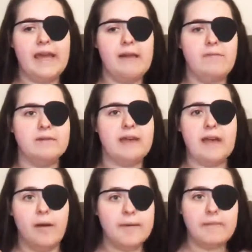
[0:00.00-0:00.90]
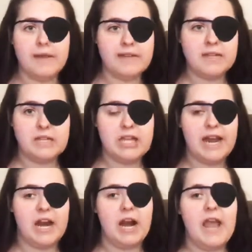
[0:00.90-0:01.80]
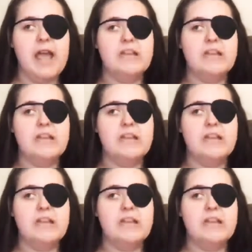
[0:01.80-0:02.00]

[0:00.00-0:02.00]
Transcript: and was like helping me into the chair.